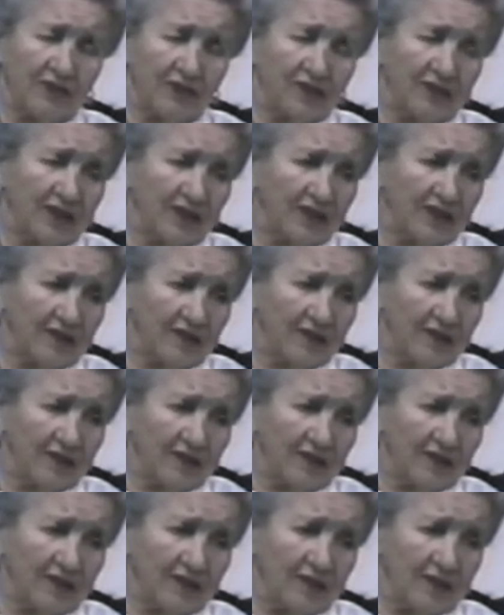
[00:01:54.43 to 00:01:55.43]
So he
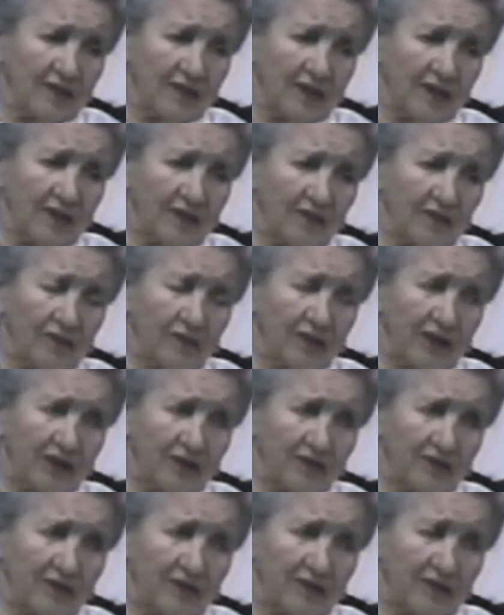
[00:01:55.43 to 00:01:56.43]
he
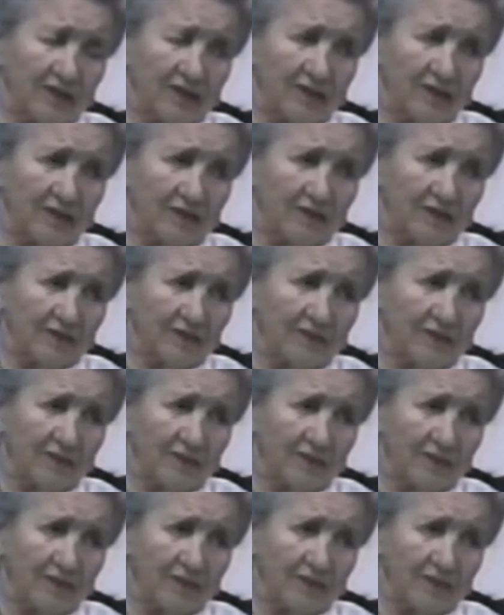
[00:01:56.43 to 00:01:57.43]
went and uh,
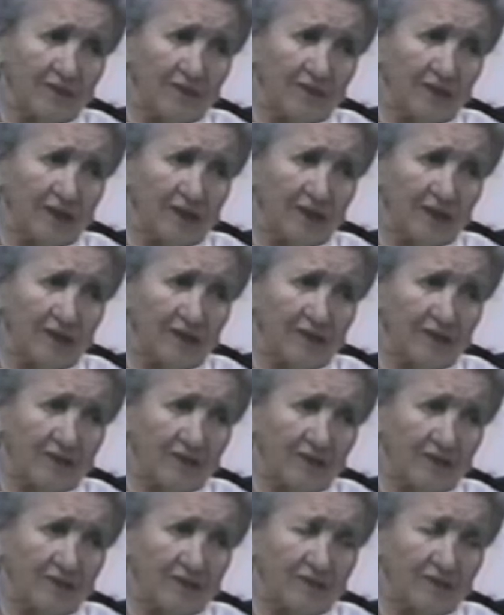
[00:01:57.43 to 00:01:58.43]

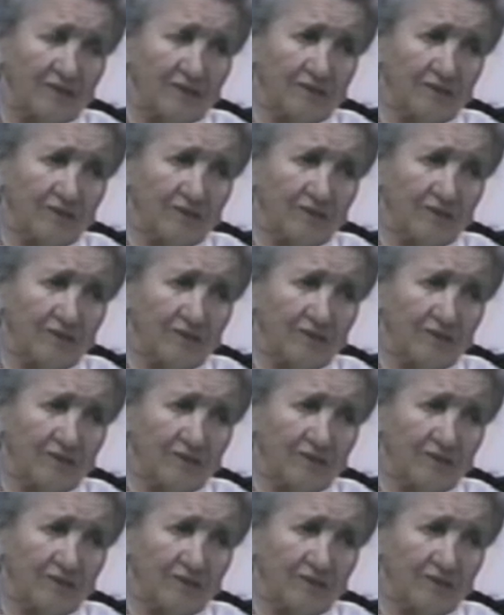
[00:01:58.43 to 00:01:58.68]
and uh,